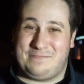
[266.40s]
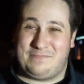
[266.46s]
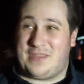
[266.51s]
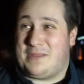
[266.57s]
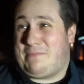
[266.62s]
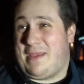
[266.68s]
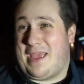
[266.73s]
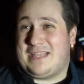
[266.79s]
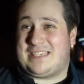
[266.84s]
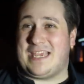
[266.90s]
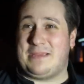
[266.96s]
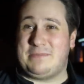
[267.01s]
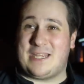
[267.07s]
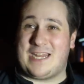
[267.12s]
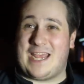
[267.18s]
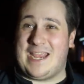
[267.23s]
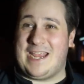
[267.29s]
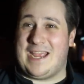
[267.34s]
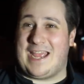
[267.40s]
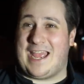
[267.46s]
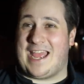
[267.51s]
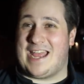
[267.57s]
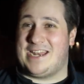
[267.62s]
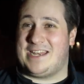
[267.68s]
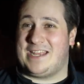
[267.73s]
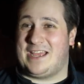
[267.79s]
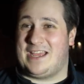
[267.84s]
You're a better team today,
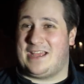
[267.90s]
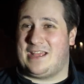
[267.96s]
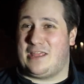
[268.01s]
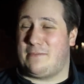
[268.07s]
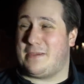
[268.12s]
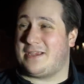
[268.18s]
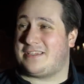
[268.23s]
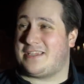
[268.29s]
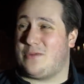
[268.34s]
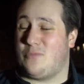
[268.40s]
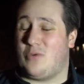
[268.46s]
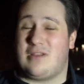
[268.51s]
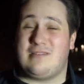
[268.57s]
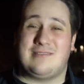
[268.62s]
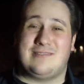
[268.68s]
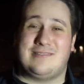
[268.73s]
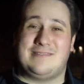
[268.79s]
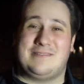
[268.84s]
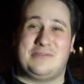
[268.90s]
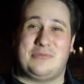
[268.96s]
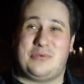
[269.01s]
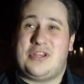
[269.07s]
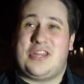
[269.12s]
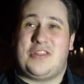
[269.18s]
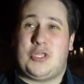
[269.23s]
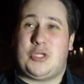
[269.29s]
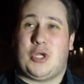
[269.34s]
and uh, the best team won.
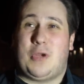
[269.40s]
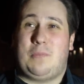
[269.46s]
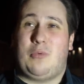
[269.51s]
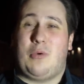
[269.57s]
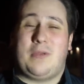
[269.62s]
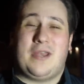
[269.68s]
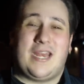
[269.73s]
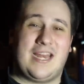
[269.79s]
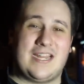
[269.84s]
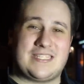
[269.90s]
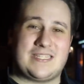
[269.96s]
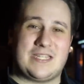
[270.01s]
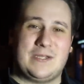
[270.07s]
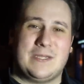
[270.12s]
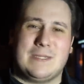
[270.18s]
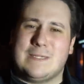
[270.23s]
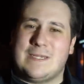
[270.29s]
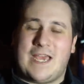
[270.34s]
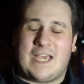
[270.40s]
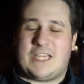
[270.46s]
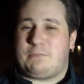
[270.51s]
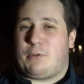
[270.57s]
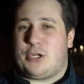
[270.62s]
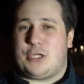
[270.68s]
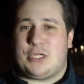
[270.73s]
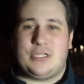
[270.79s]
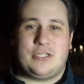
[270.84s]
We did the job, what we needed to do.
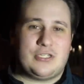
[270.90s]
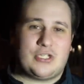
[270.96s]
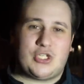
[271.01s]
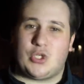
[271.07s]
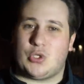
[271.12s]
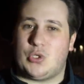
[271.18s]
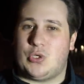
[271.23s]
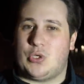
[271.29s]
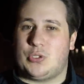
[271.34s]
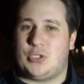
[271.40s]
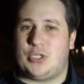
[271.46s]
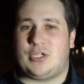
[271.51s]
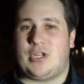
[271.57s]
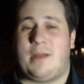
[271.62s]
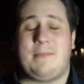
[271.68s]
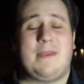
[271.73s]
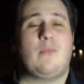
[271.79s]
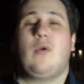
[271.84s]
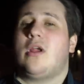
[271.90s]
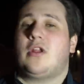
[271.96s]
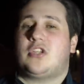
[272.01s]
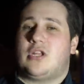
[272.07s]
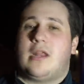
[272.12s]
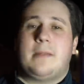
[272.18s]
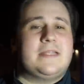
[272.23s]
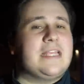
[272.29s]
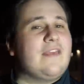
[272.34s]
Expressions, George, I mean, we are
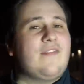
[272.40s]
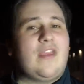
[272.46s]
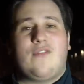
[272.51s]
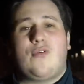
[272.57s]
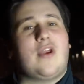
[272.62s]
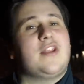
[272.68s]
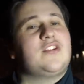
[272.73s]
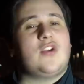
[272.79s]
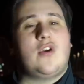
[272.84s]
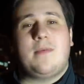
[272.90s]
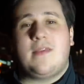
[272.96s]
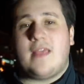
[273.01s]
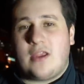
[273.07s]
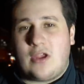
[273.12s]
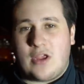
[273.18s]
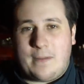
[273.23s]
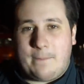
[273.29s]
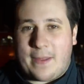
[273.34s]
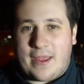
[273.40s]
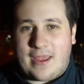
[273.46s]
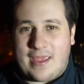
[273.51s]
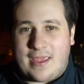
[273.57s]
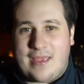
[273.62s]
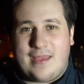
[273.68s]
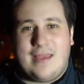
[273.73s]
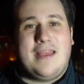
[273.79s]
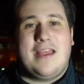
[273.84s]
Tottenham T V, have already told me they couldn't be
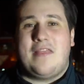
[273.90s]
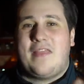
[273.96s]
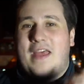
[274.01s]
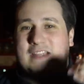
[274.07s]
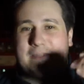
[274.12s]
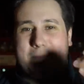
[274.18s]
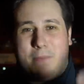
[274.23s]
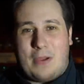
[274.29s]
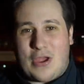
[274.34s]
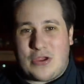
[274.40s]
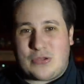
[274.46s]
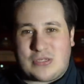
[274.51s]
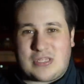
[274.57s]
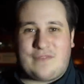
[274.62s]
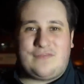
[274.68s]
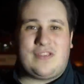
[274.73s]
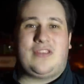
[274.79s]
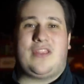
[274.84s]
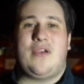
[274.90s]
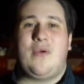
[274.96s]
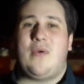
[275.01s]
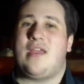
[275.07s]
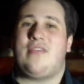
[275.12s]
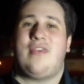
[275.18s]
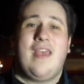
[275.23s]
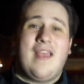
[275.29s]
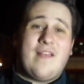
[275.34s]
here. They had some personal stuff to deal
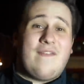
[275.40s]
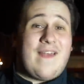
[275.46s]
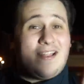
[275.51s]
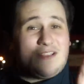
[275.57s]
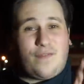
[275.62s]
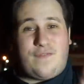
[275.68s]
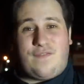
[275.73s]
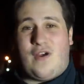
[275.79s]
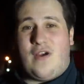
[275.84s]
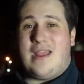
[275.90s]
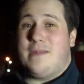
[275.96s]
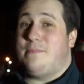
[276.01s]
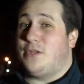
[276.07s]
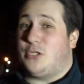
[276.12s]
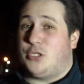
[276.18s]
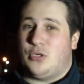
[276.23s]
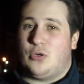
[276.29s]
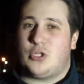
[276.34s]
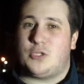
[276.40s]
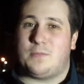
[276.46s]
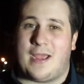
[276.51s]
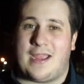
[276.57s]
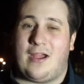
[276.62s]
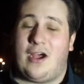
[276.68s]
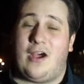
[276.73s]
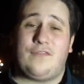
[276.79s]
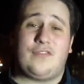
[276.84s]
with. That's fine. But George,
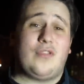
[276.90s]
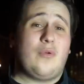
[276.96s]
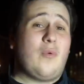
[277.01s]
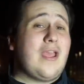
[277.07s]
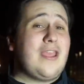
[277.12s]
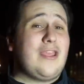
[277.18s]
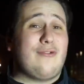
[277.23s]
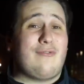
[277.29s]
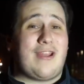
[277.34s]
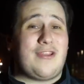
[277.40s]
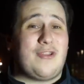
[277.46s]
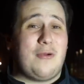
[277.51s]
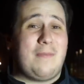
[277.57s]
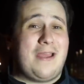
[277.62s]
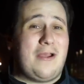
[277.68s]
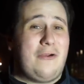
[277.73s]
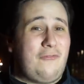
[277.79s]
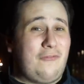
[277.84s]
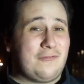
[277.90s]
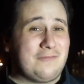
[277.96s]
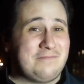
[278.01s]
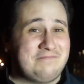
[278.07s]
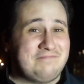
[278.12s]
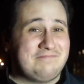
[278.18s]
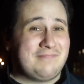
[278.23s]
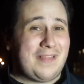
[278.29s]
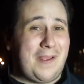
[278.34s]
mate, after the way you ran your mouth,
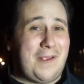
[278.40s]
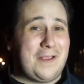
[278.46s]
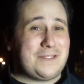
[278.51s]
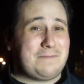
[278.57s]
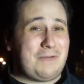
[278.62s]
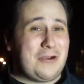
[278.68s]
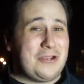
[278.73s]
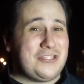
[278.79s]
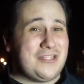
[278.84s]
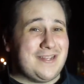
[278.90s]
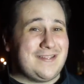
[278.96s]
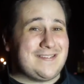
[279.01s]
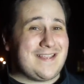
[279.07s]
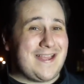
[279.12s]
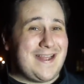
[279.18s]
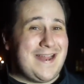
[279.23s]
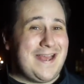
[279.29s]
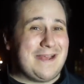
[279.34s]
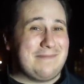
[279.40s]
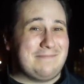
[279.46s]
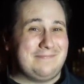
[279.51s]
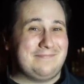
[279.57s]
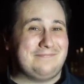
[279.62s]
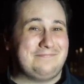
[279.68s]
I suppose you didn't turn up.